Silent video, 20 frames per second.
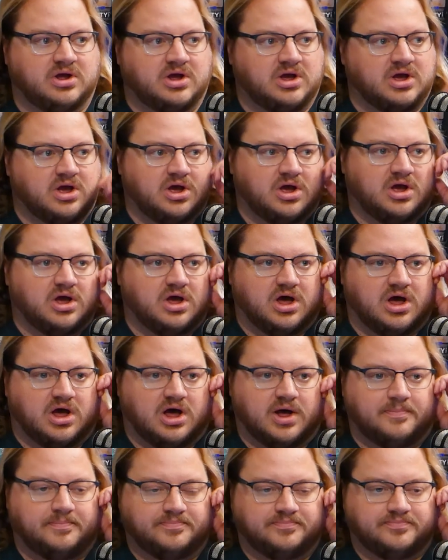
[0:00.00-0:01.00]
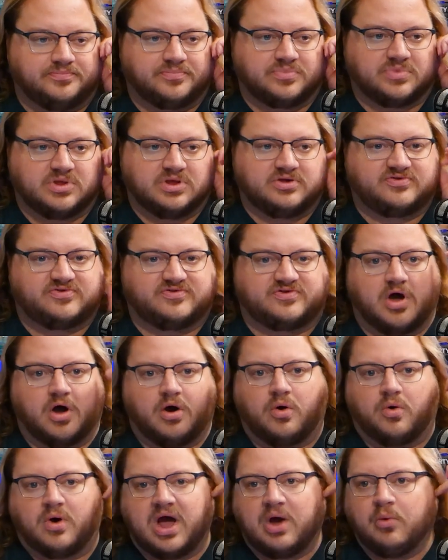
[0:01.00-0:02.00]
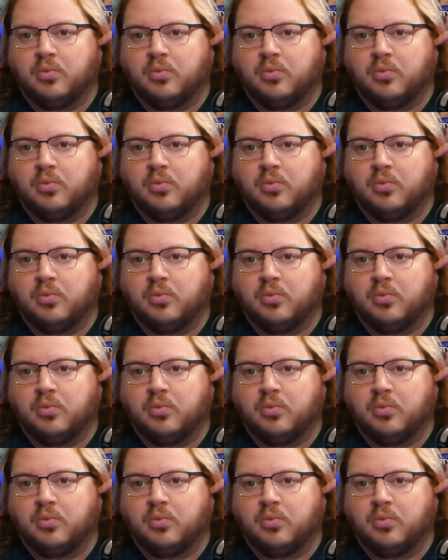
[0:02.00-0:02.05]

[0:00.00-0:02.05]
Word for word: Yeah. Um so,